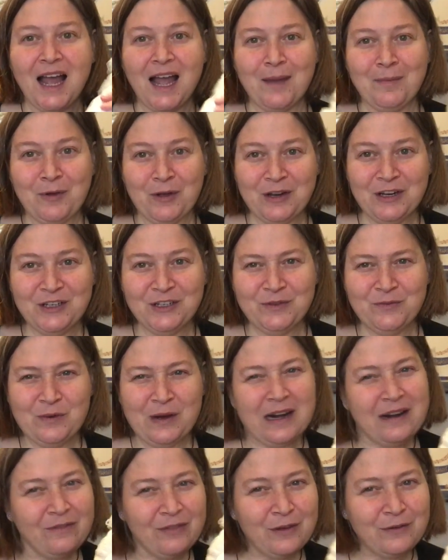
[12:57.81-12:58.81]
I'm going to do
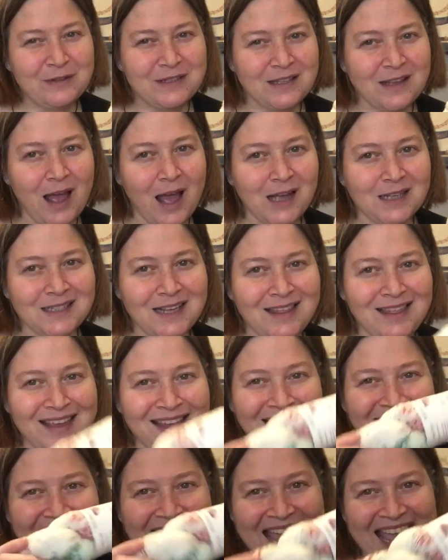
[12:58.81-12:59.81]
one of those socks, I
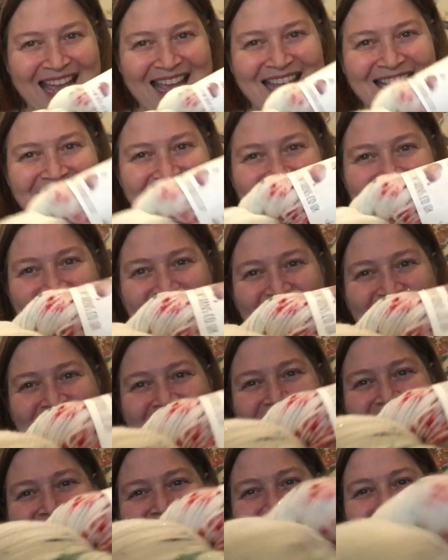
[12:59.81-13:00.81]
think, and
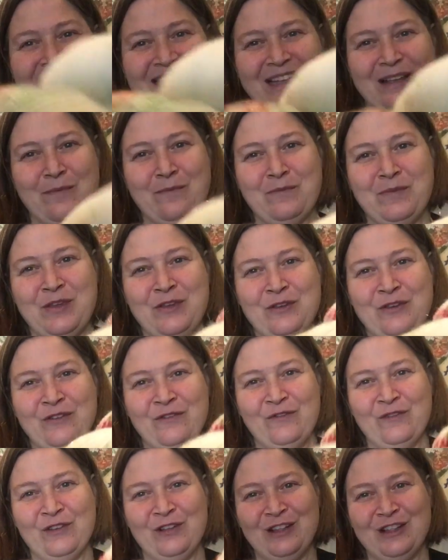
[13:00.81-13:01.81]
on this
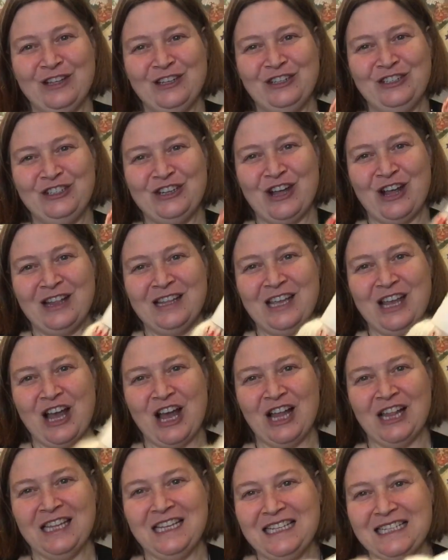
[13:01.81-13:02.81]
beautiful Jolly
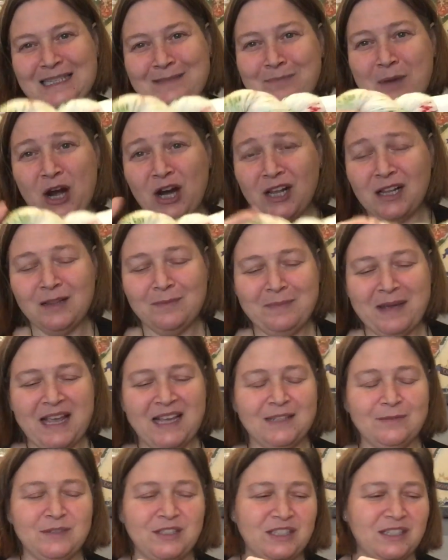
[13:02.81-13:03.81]
Holly sparkle
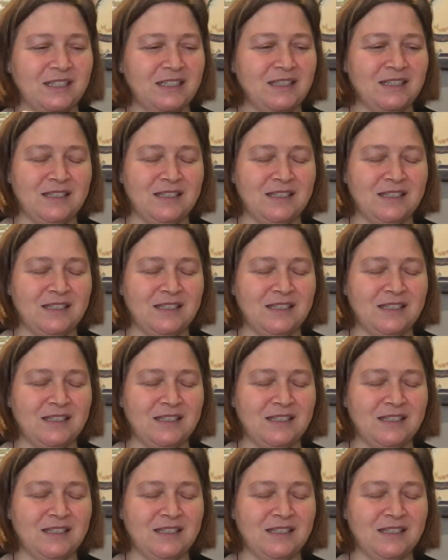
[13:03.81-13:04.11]
base, which is